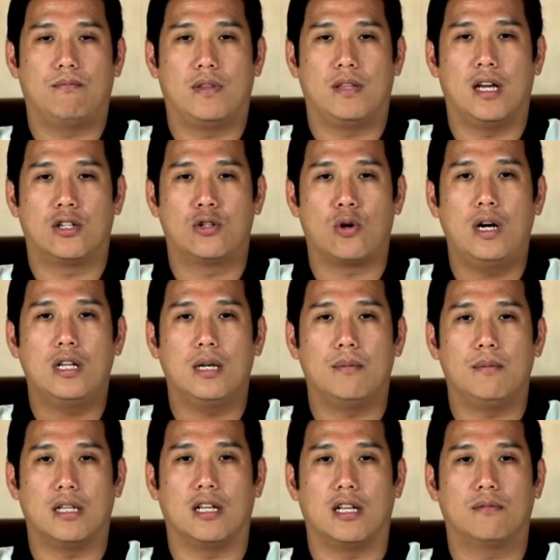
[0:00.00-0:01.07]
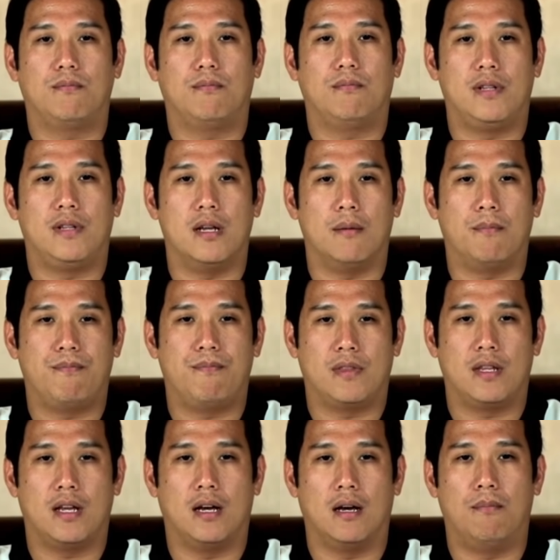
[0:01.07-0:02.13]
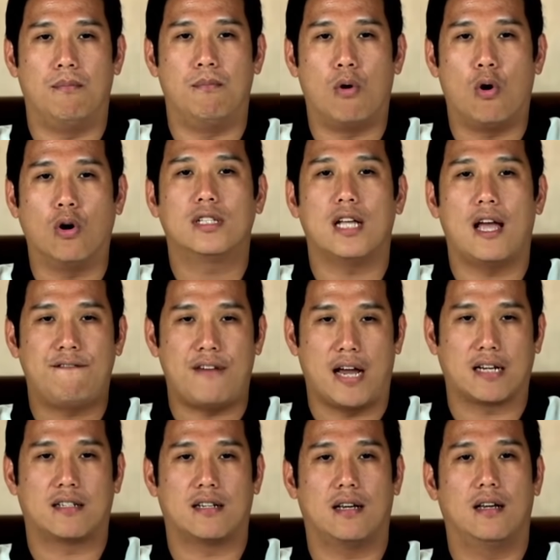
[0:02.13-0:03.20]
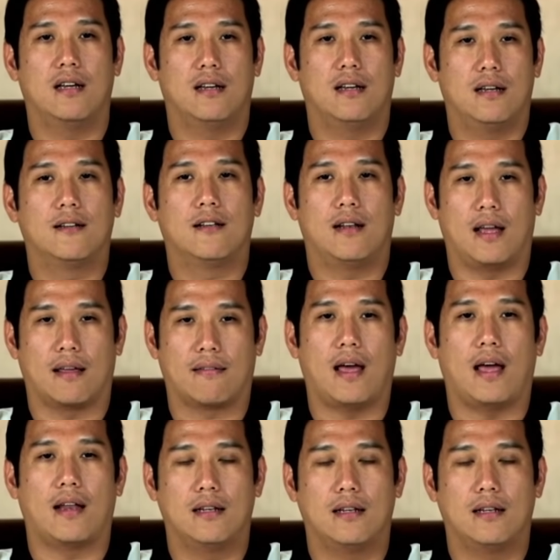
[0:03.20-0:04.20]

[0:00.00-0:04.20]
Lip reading: the tourism is the most effect like that.